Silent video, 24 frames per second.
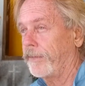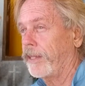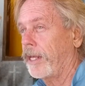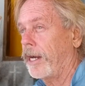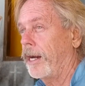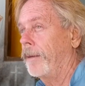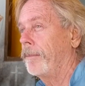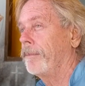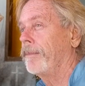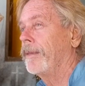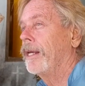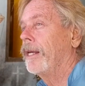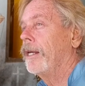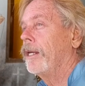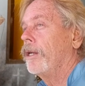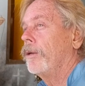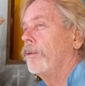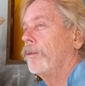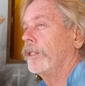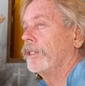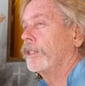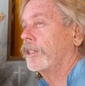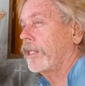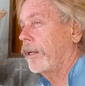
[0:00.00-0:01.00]
of thumb,
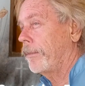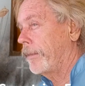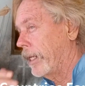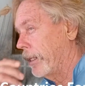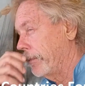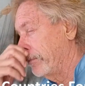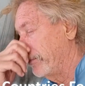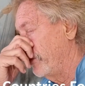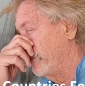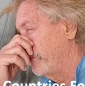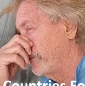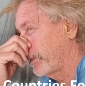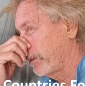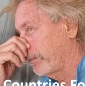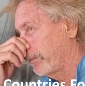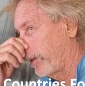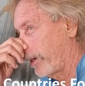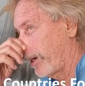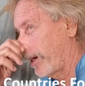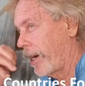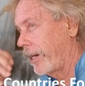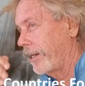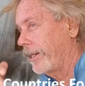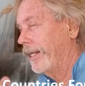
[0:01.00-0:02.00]
when somebody moves
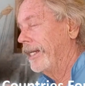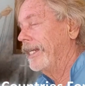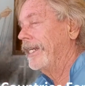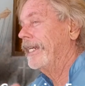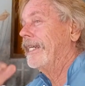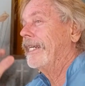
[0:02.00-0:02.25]
abroad,